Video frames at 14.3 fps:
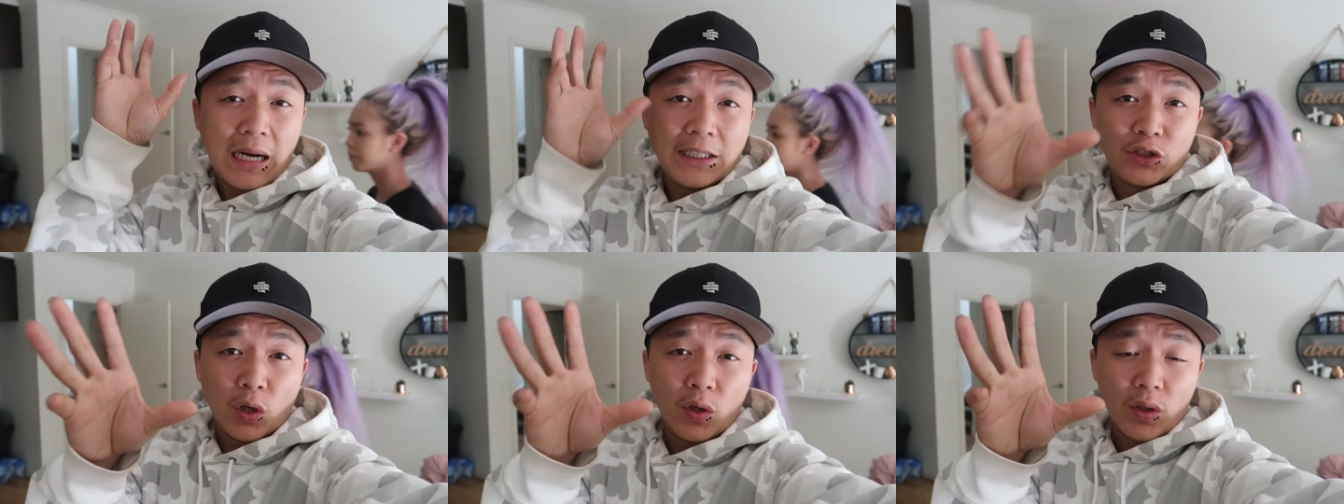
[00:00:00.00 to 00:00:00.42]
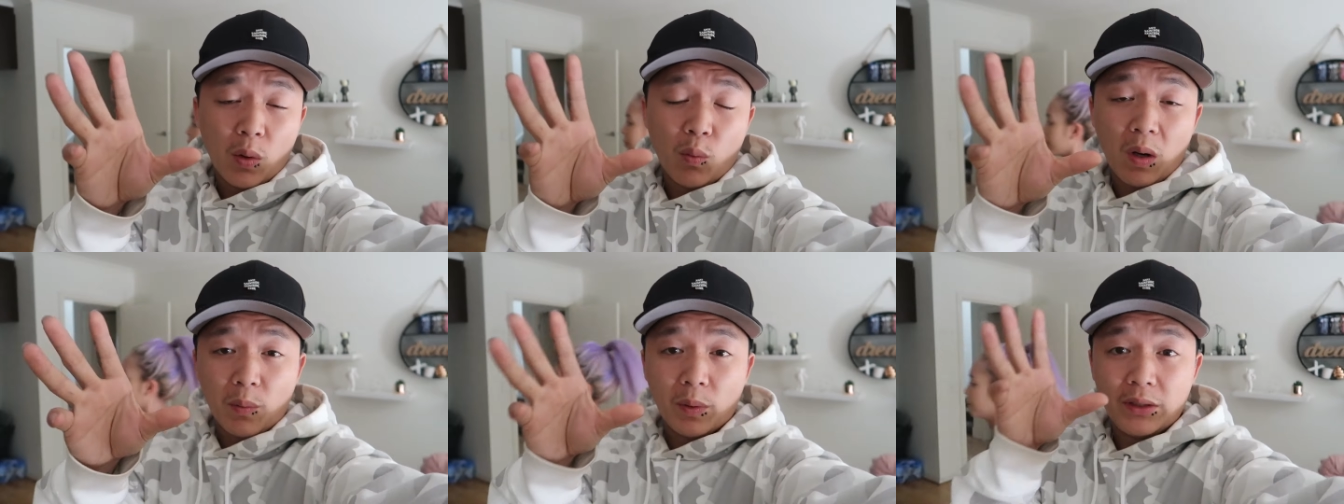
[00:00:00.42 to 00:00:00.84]
I don't
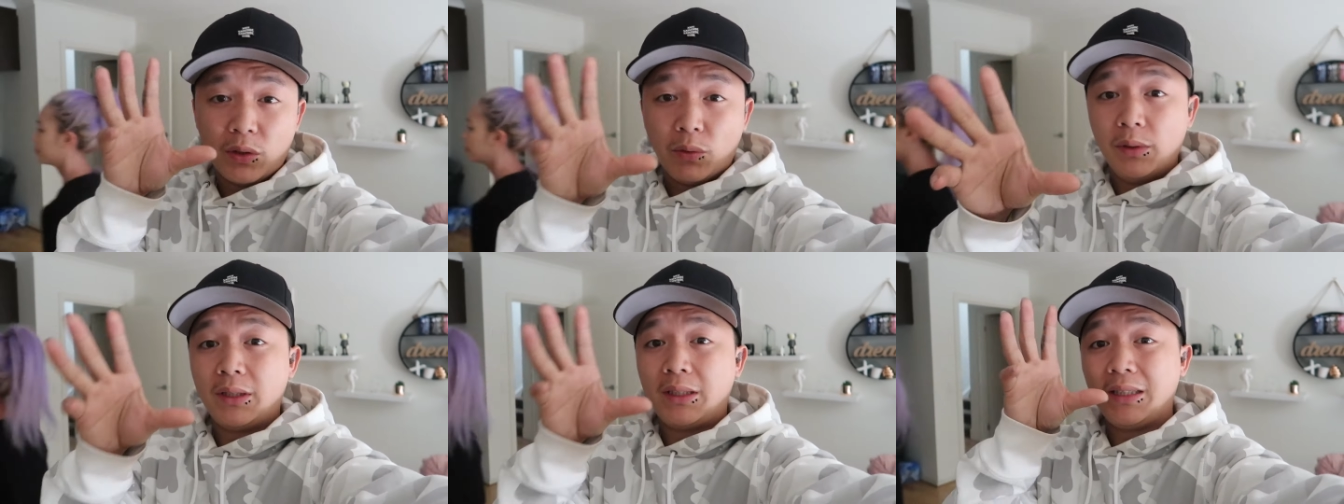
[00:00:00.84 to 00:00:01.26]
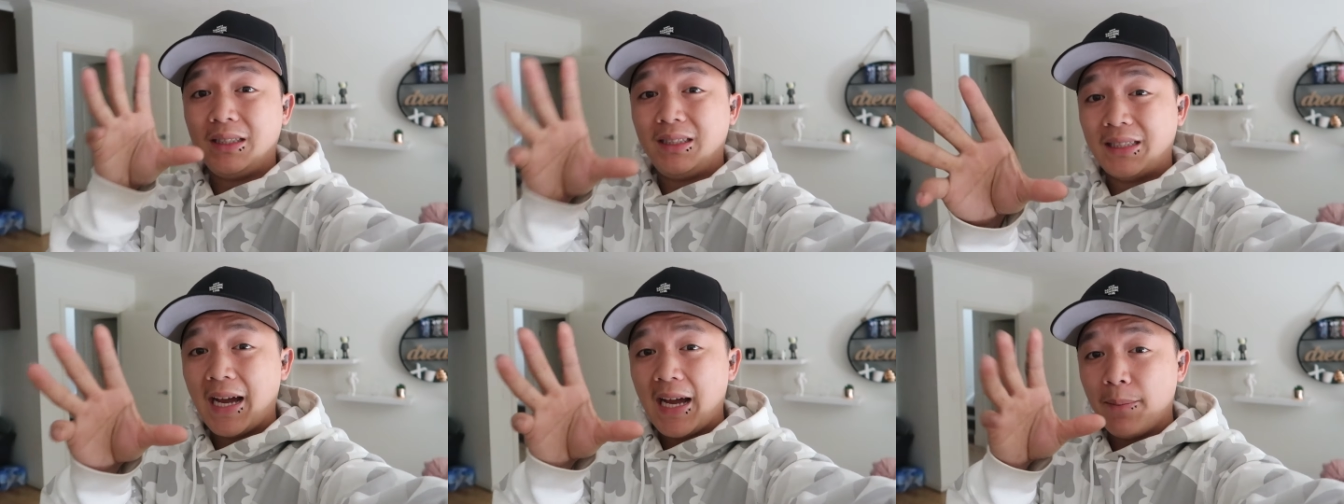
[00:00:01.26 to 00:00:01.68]
know what we're doing
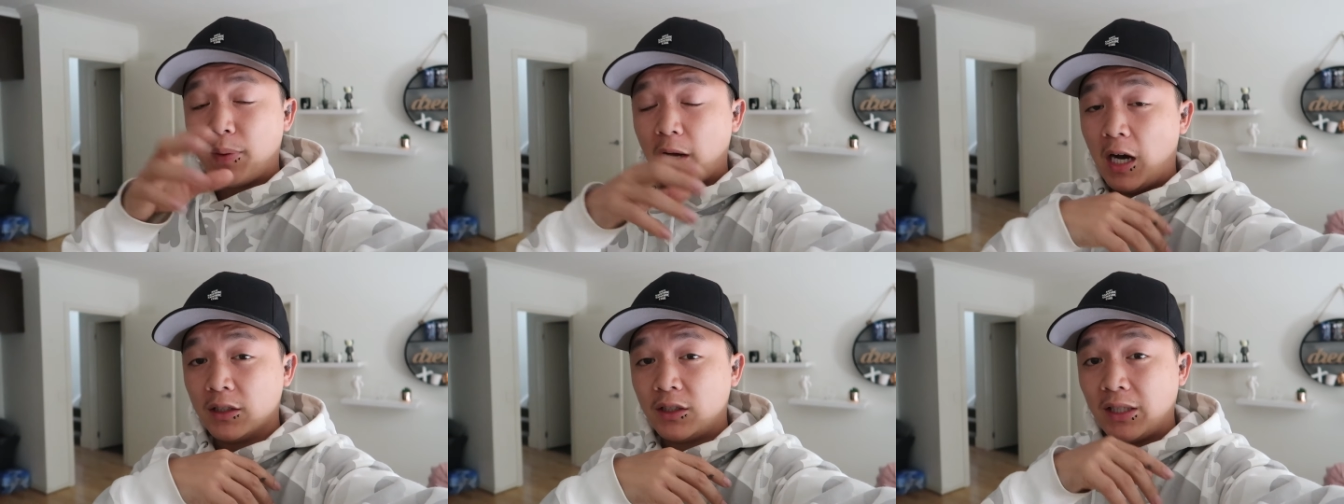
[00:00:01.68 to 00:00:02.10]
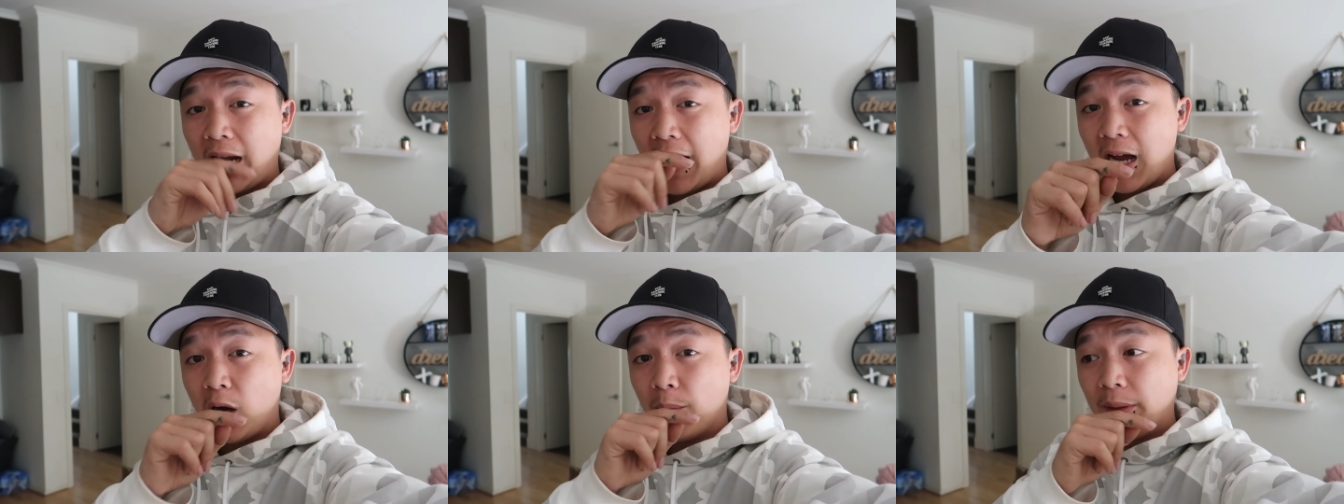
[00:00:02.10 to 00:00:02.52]
today, but uh,
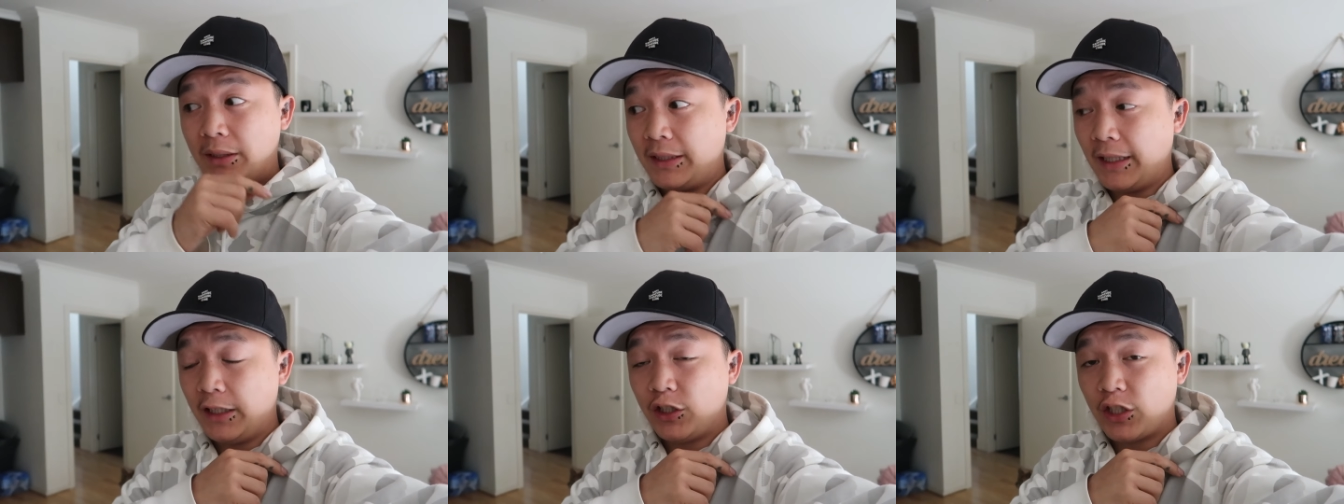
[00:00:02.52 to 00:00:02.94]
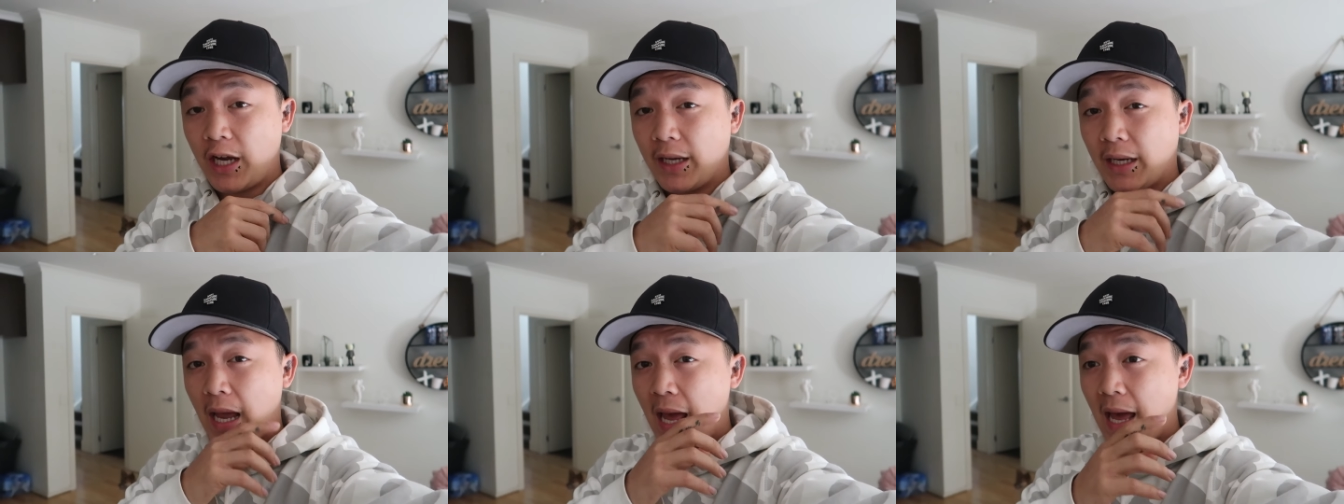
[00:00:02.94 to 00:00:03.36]
today I'll be
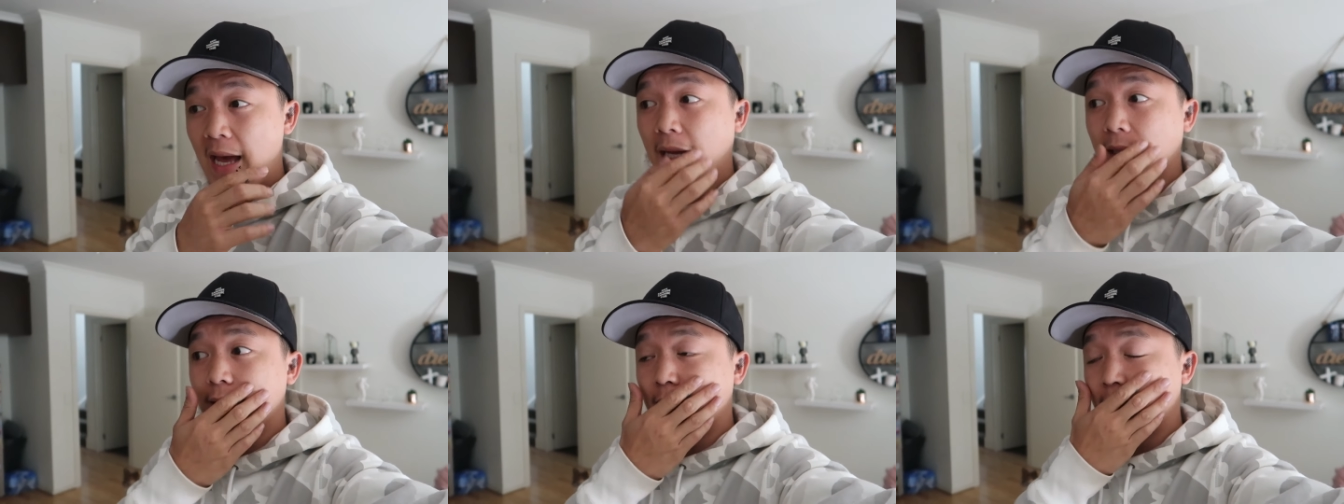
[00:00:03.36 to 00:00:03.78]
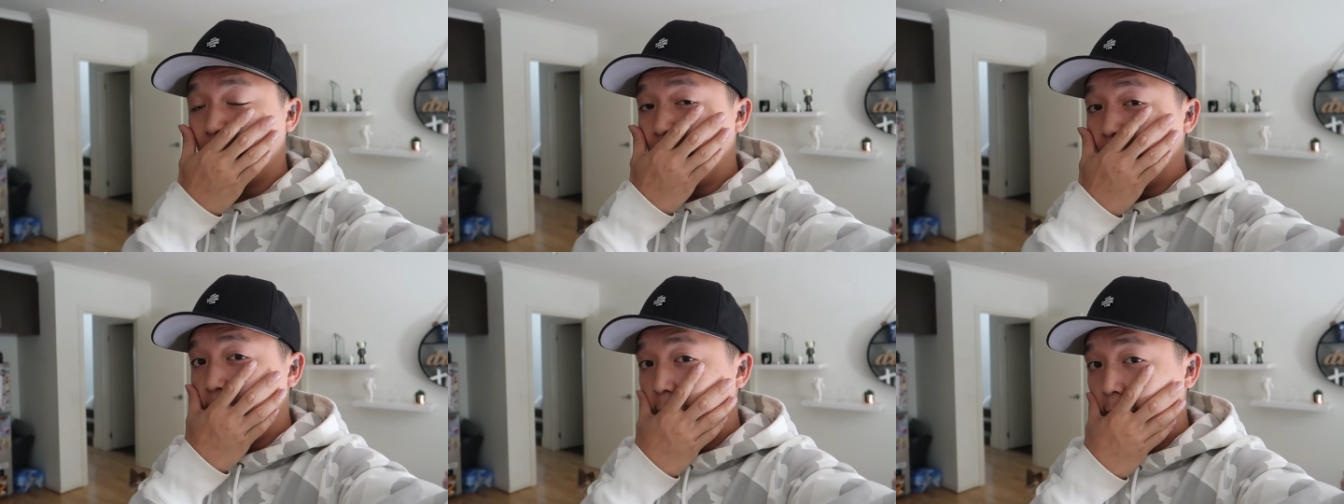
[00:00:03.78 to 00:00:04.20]
DJing at
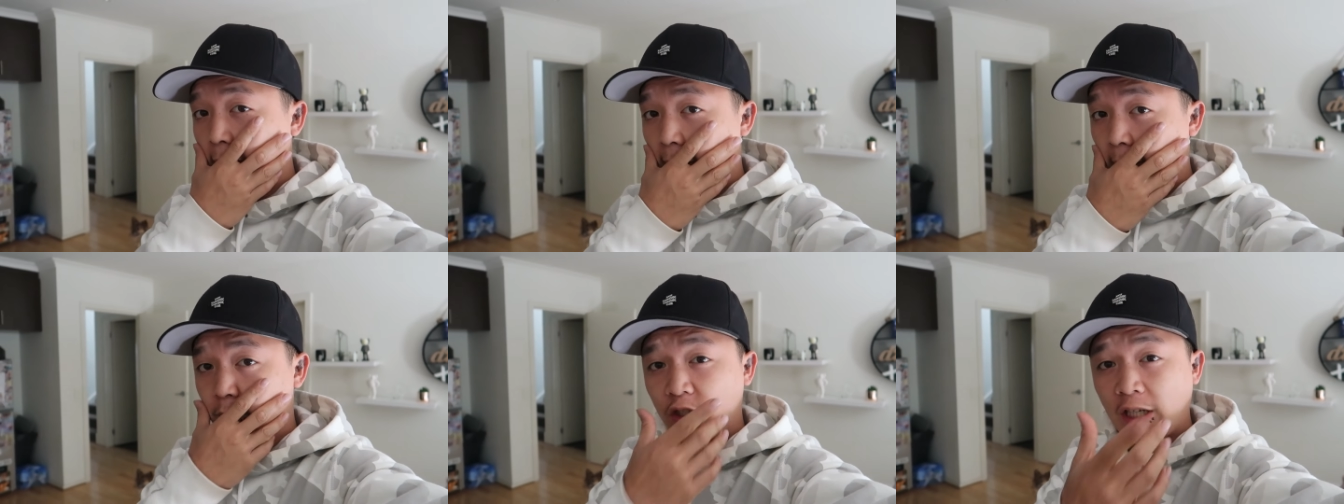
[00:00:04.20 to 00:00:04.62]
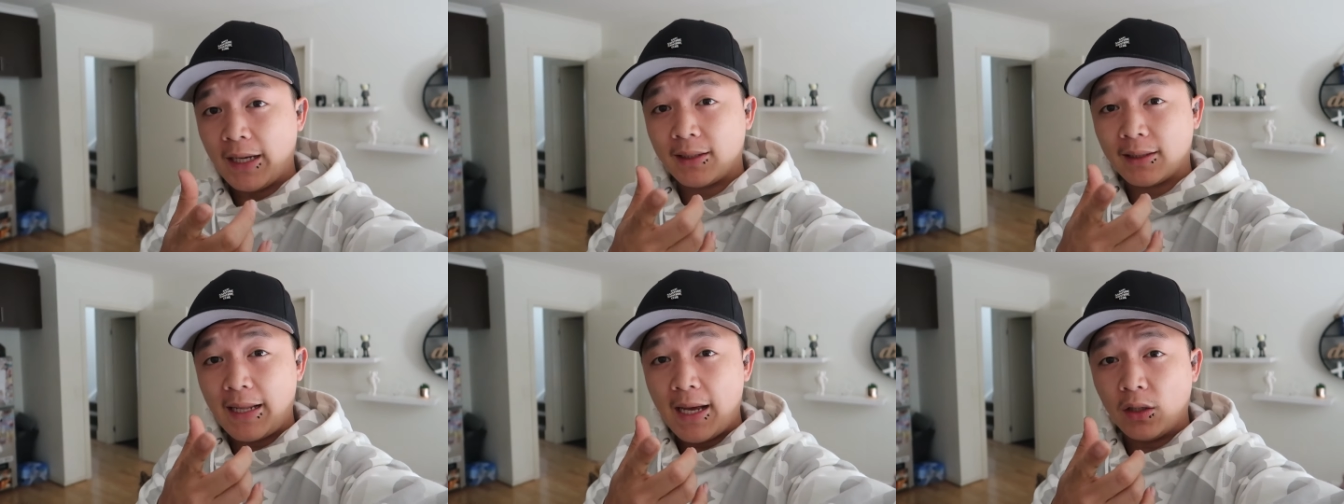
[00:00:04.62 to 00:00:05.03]
um,
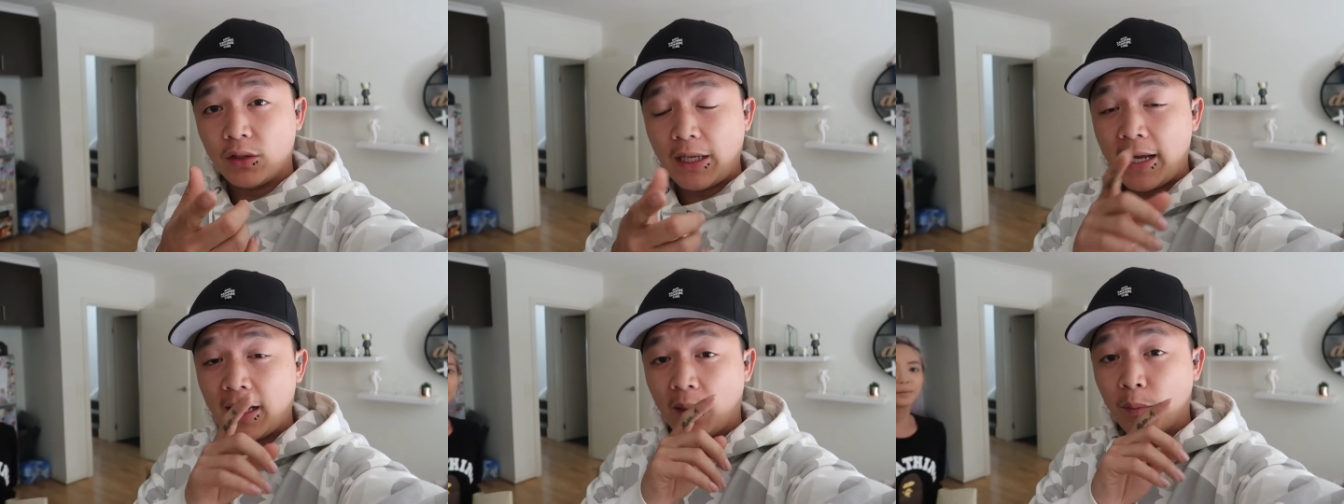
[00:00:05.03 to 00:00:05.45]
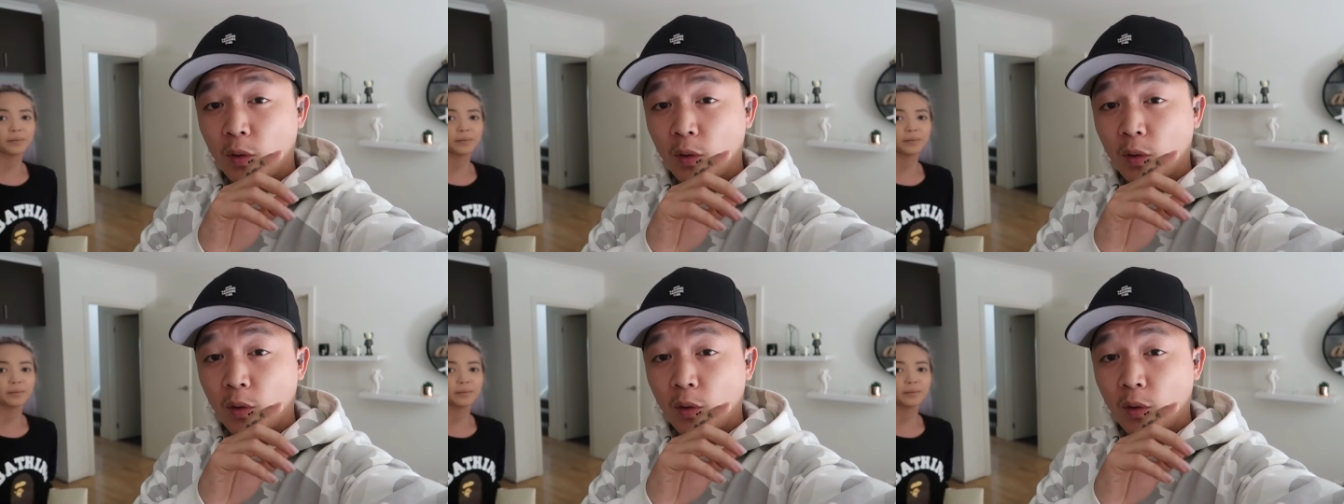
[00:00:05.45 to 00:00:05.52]
Chase Lounge and